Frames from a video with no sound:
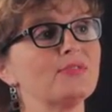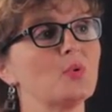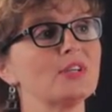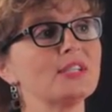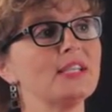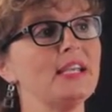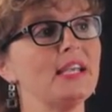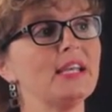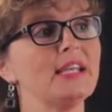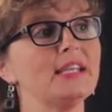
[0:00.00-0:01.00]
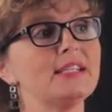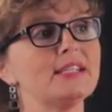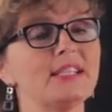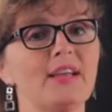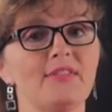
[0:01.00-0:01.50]
14 is
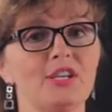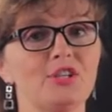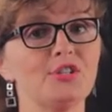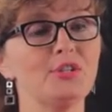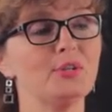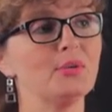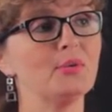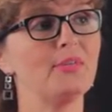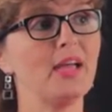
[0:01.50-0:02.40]
72,